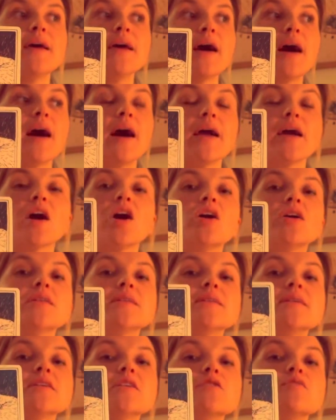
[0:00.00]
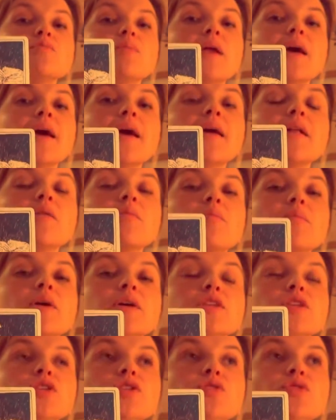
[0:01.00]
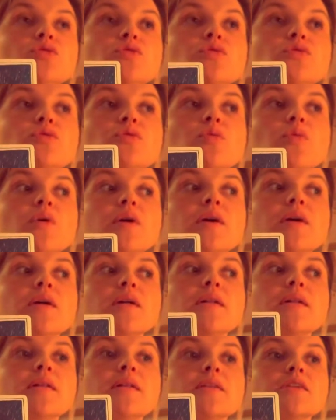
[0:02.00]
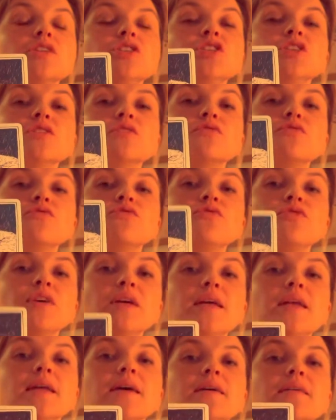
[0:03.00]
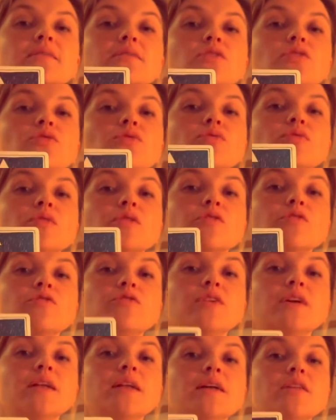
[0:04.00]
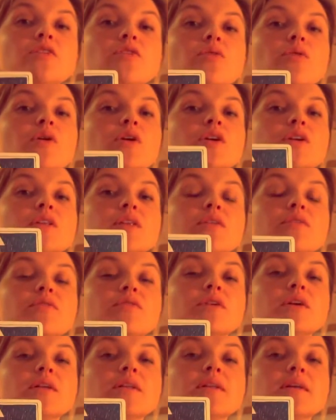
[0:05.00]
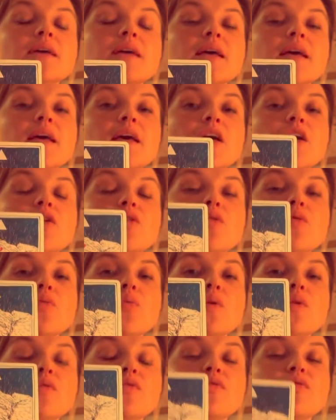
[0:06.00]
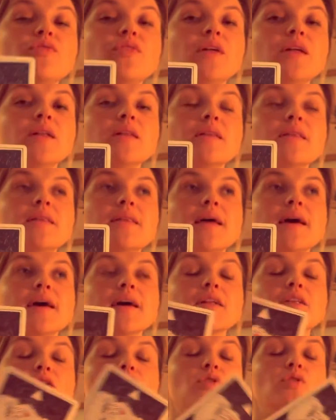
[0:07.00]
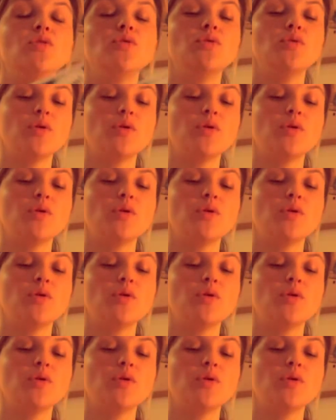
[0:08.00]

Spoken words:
I can't explain, but you will just feel it. You will feel it. You are different. You will feel that you